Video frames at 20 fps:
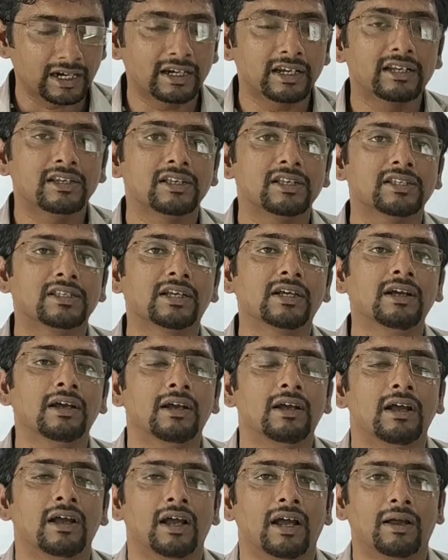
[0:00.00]
one is
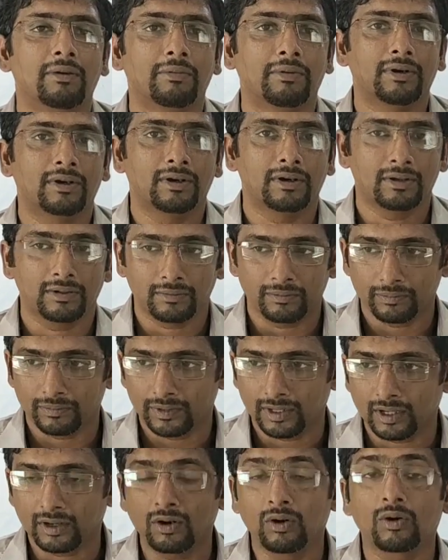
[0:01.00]

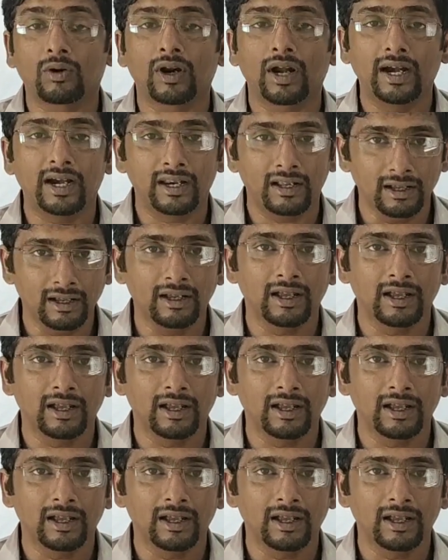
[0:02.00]
the choroid